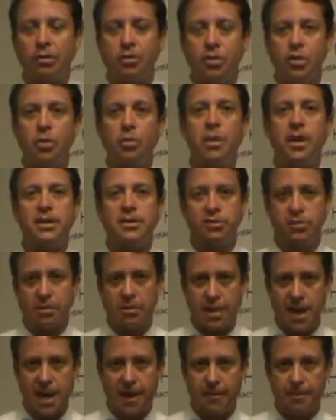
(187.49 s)
2 months
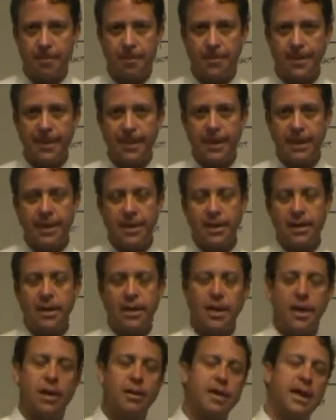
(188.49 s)
from
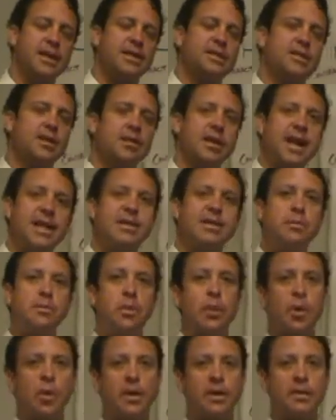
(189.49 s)
now. Okay, so that's
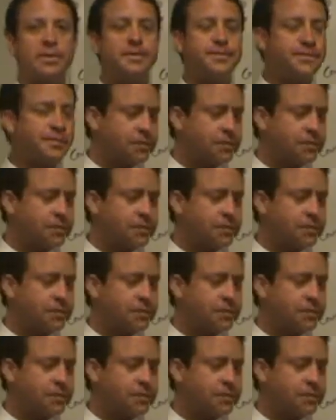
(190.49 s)
important.